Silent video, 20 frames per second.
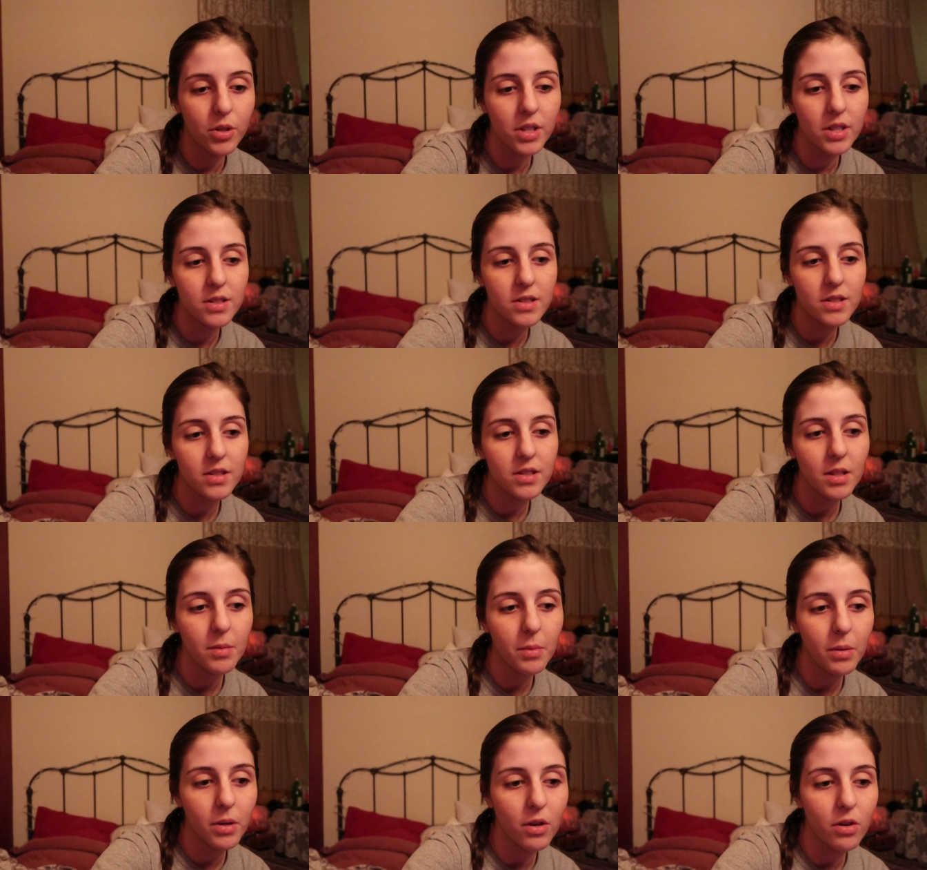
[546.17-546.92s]
Morgan's
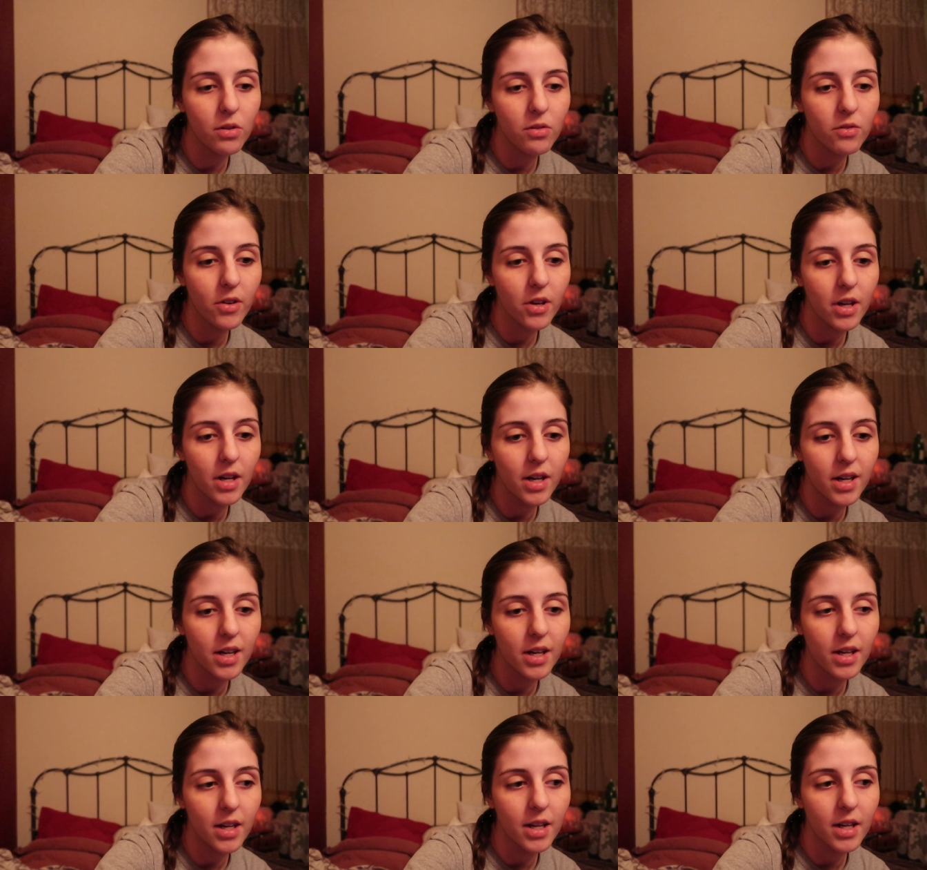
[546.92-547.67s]
sleeping over
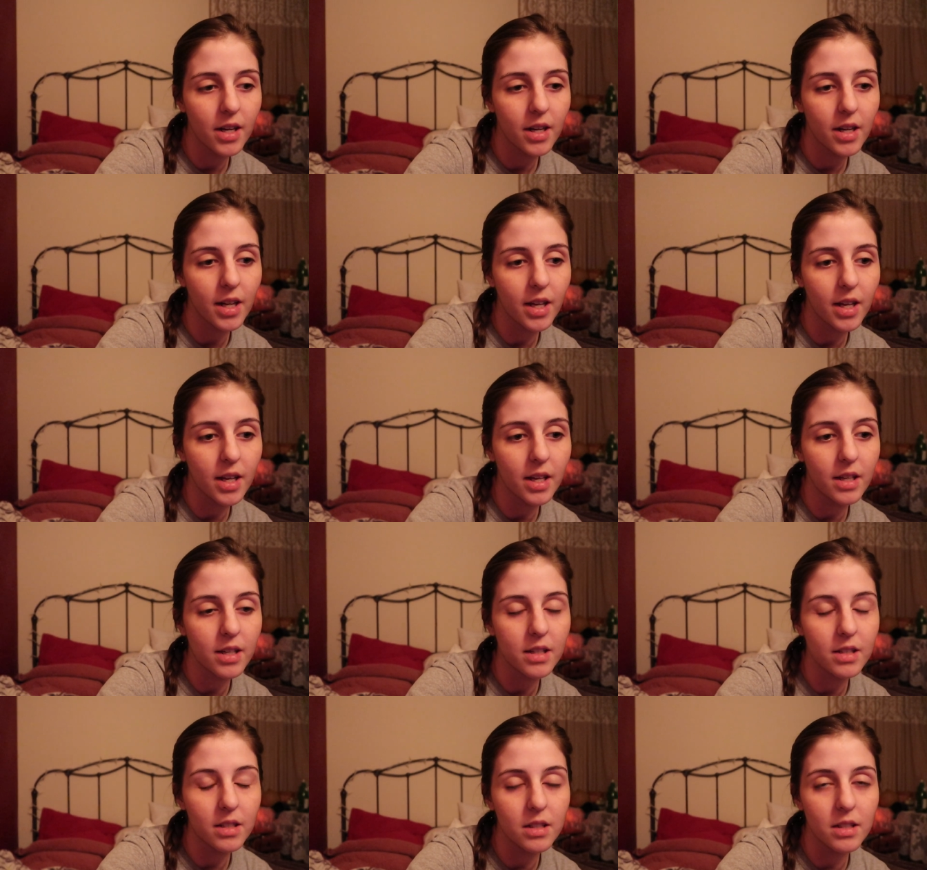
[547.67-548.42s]

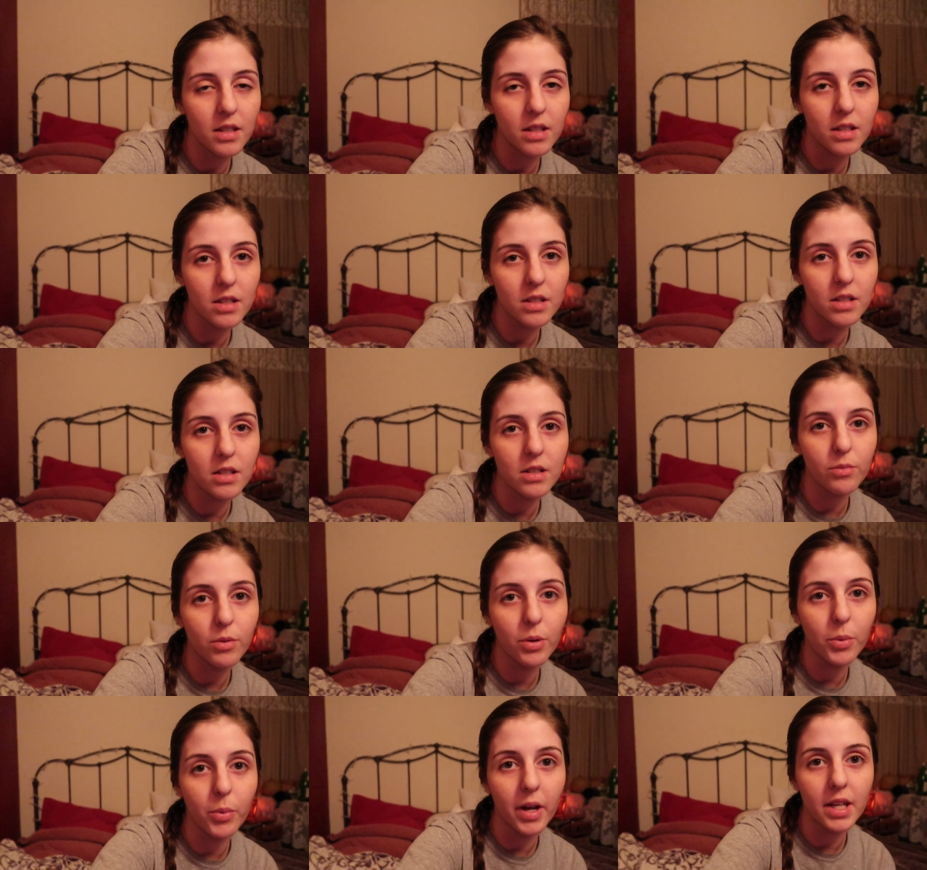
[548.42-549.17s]
and
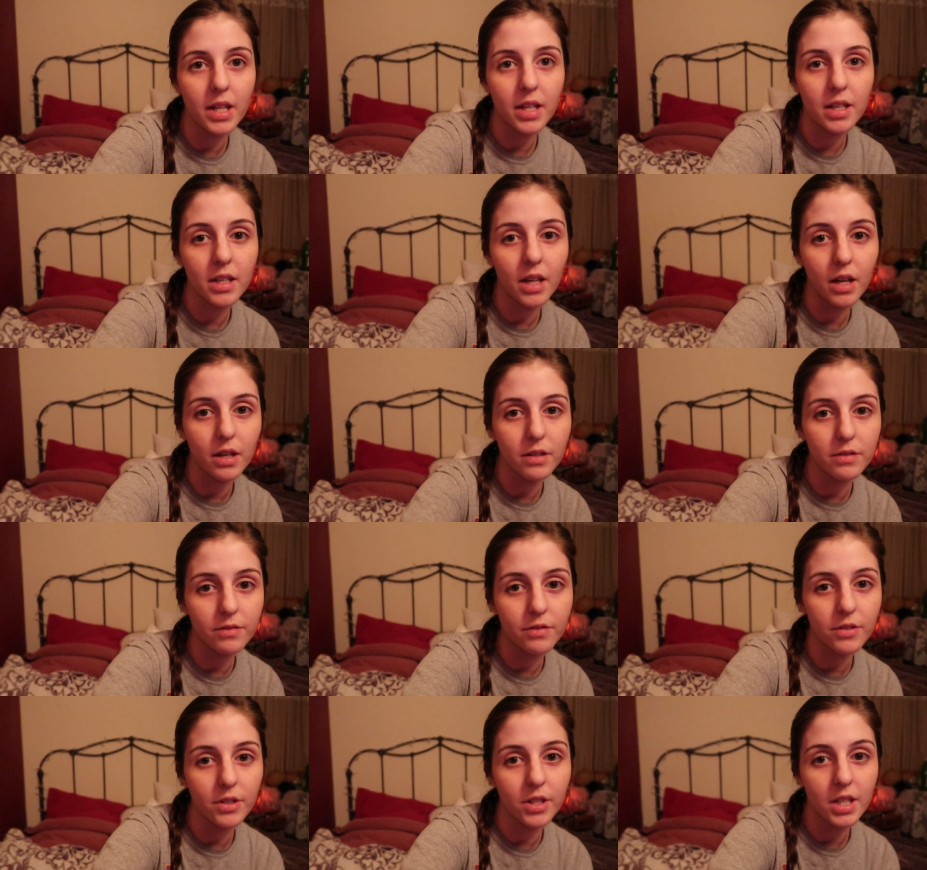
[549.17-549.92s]
we're winding
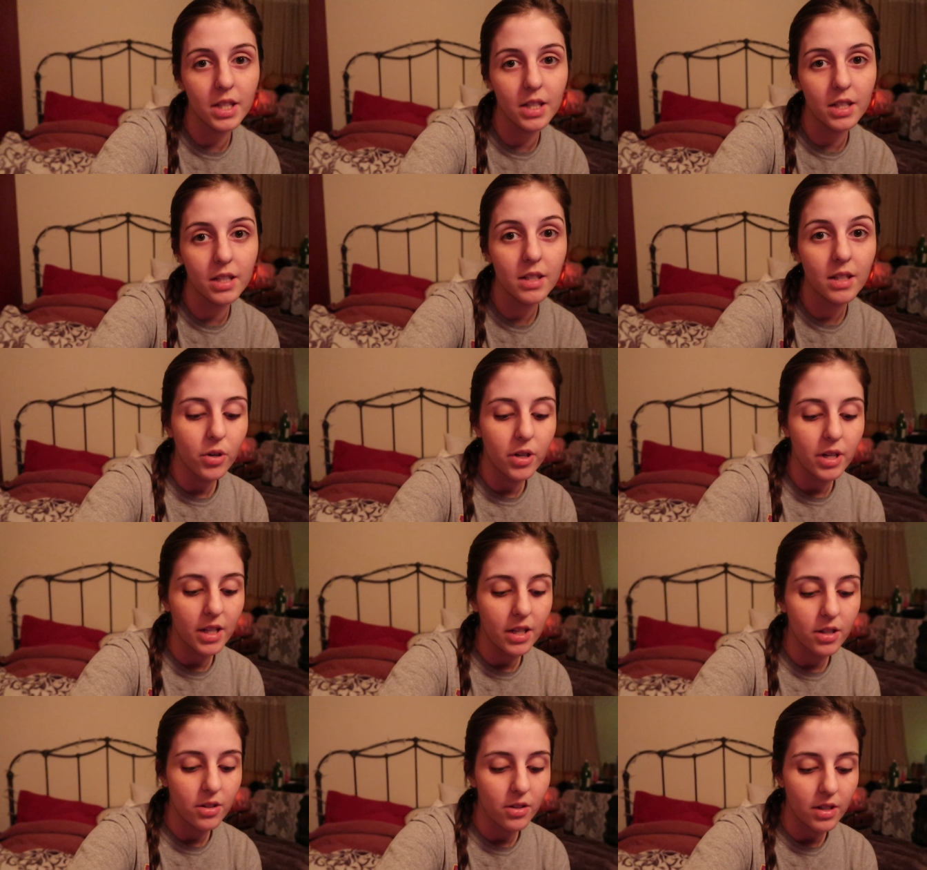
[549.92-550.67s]
down for the
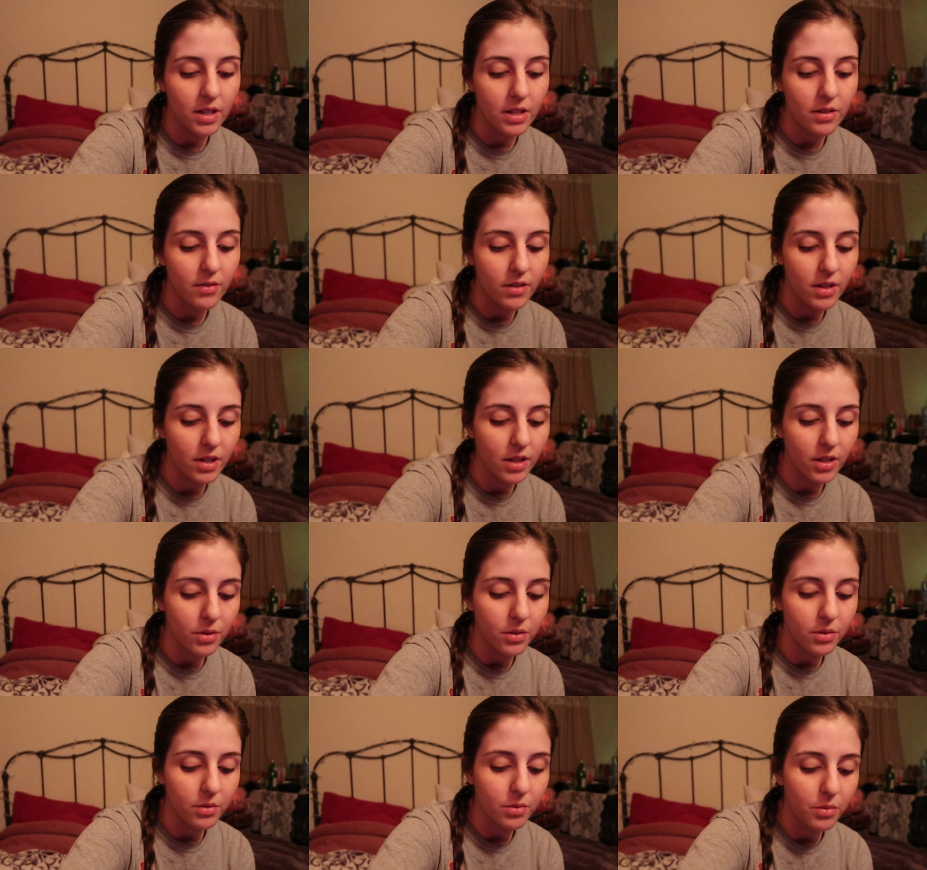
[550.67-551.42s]
morning or
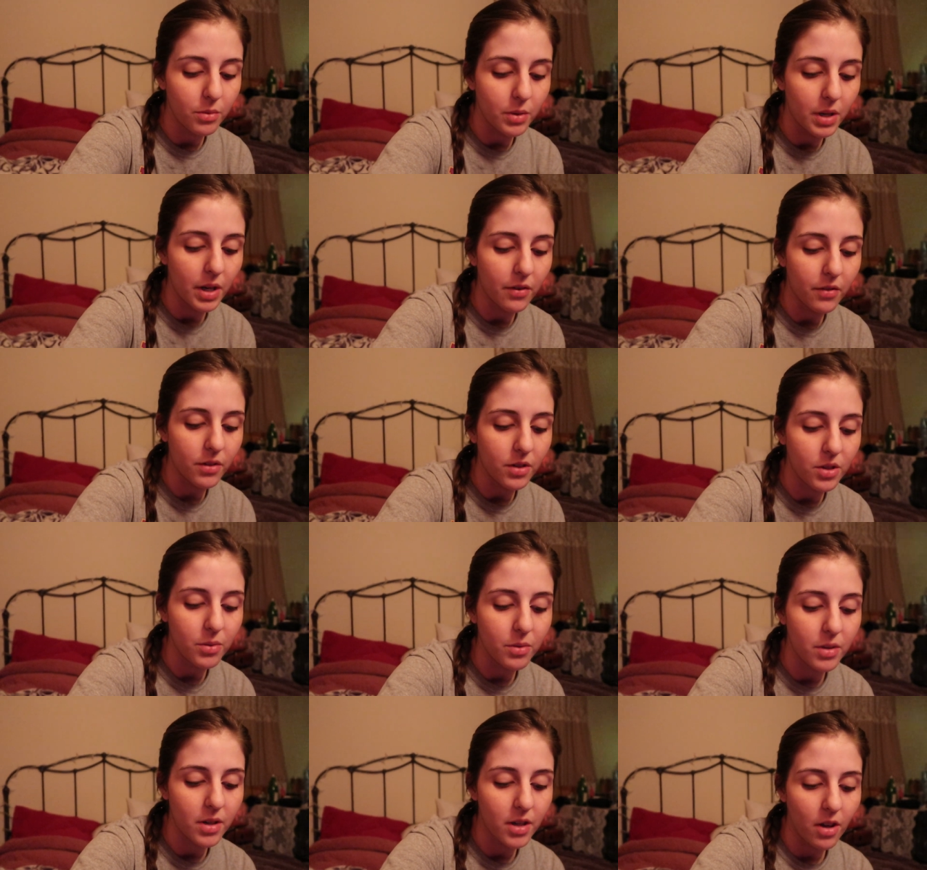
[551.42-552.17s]
evening or whatever
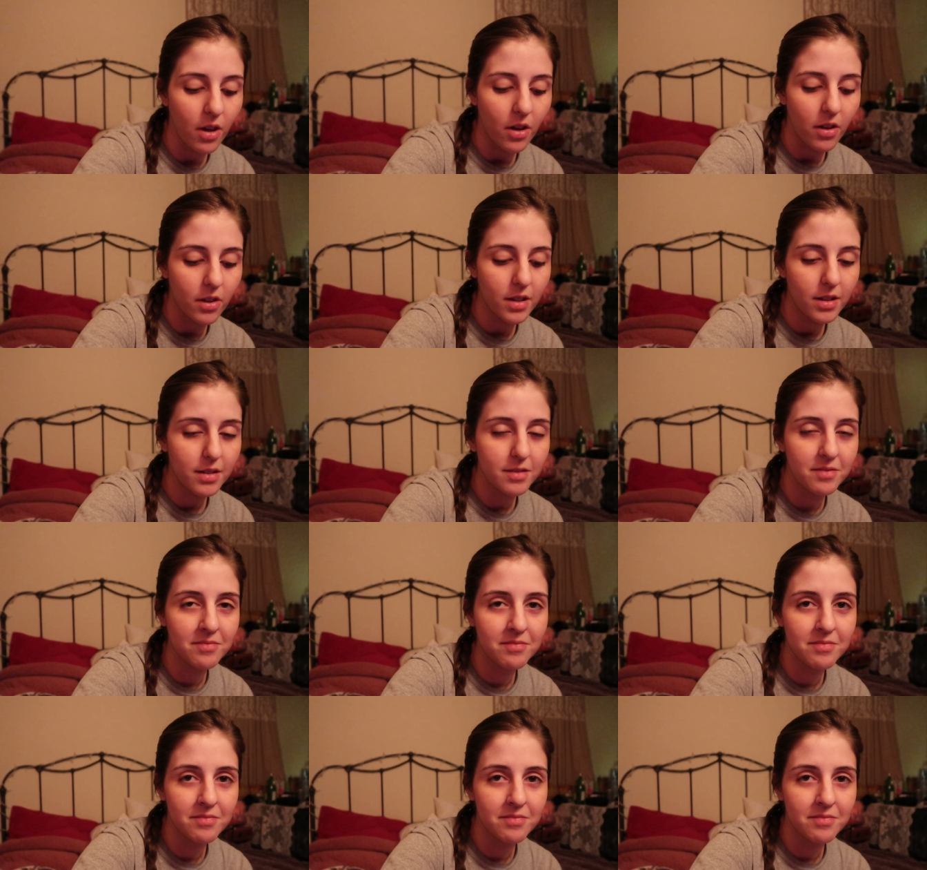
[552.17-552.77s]
you want to call it.